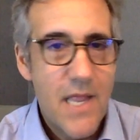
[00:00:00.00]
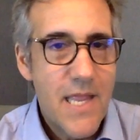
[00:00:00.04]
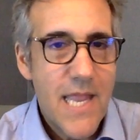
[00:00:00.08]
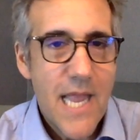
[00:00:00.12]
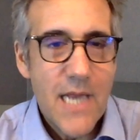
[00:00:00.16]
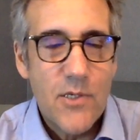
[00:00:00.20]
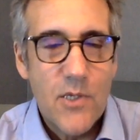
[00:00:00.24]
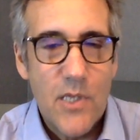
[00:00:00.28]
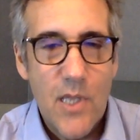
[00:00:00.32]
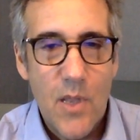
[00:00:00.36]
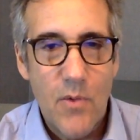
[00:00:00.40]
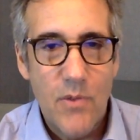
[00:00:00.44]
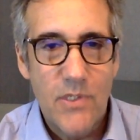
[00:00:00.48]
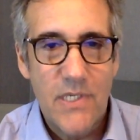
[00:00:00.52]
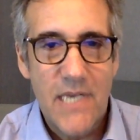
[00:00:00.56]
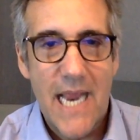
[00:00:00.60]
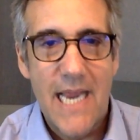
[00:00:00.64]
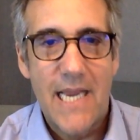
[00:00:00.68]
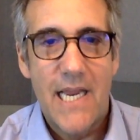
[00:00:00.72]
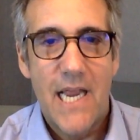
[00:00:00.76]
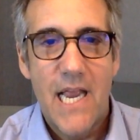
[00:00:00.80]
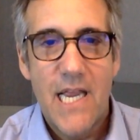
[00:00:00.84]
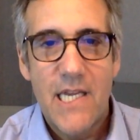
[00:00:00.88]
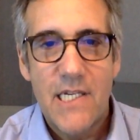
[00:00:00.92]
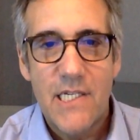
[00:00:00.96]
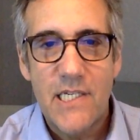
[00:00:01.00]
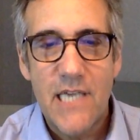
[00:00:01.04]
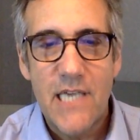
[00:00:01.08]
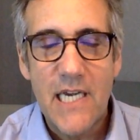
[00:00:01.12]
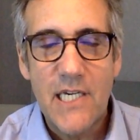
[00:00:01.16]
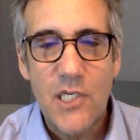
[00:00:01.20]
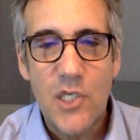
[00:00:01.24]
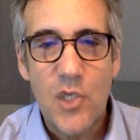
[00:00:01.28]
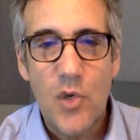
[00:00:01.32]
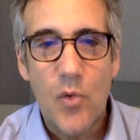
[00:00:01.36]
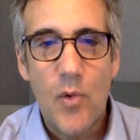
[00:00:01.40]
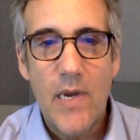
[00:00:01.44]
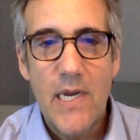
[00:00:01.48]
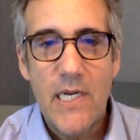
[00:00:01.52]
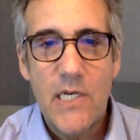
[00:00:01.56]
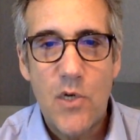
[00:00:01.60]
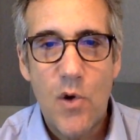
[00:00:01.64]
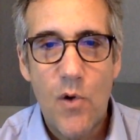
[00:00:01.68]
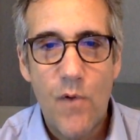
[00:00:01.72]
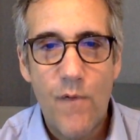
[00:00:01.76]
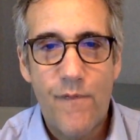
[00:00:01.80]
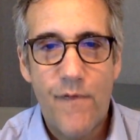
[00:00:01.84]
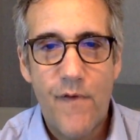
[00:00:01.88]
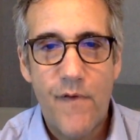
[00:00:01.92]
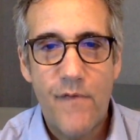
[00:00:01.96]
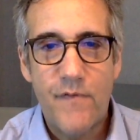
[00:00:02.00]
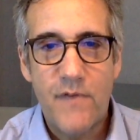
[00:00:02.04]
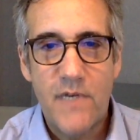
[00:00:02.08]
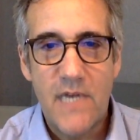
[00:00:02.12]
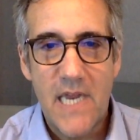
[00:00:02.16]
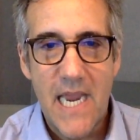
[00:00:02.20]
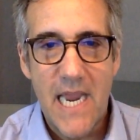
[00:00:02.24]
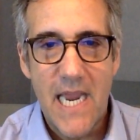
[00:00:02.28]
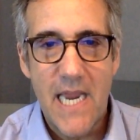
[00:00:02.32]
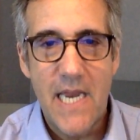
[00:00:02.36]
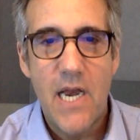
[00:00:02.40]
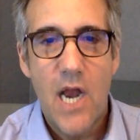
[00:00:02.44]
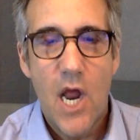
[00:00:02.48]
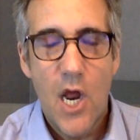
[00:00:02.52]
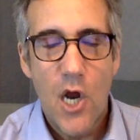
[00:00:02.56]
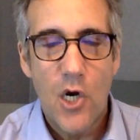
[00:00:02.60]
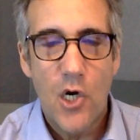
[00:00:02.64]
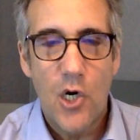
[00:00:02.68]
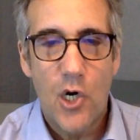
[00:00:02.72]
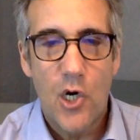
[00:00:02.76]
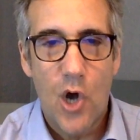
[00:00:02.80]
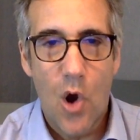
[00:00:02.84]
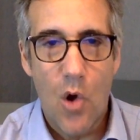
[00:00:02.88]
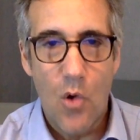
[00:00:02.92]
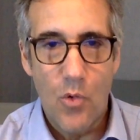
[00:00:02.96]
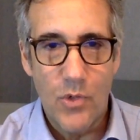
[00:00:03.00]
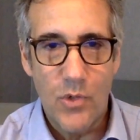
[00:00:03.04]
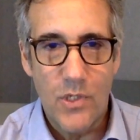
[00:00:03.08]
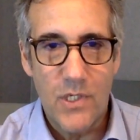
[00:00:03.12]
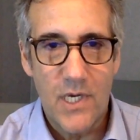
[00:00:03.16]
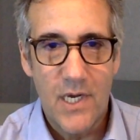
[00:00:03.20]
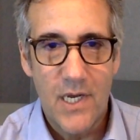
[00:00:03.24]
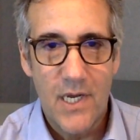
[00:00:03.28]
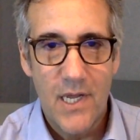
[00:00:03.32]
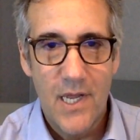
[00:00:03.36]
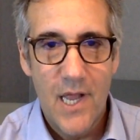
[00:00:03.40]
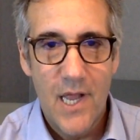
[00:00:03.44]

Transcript: That's what they were saying. 6'3", 215, GOAT.